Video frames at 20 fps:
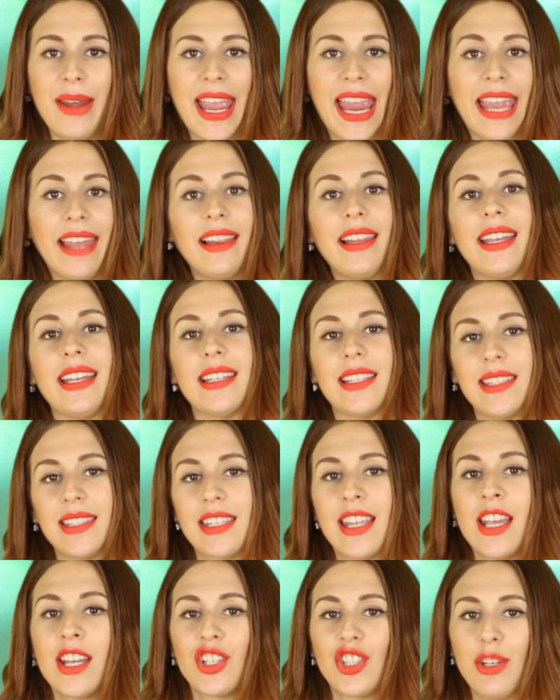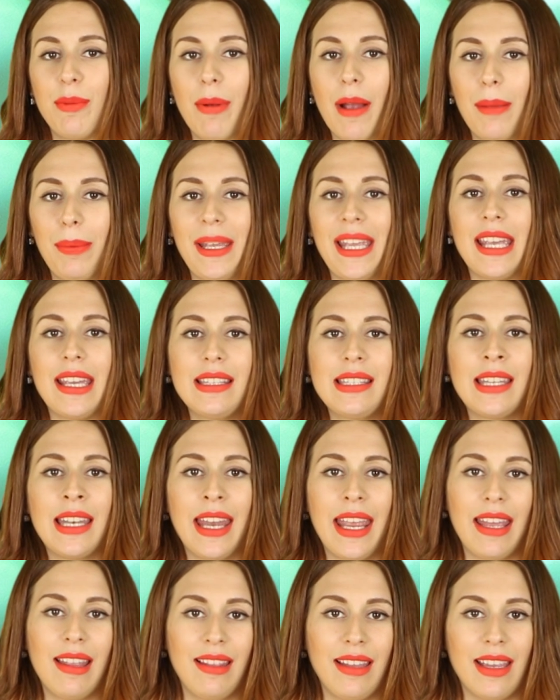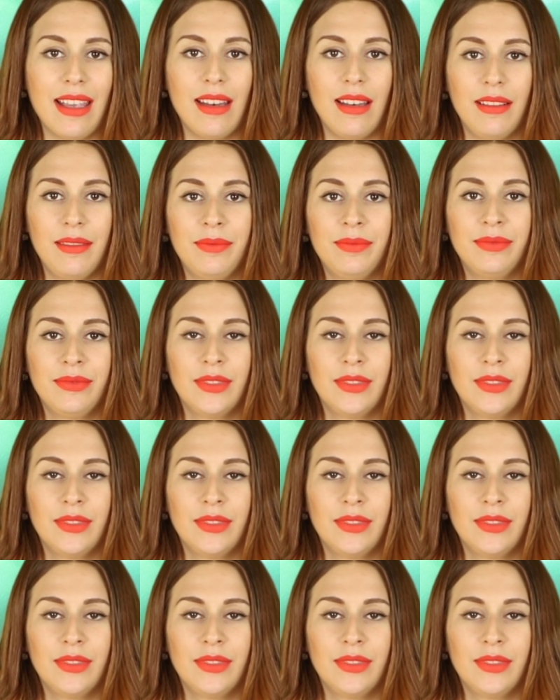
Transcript: aliens. She probably is an alien.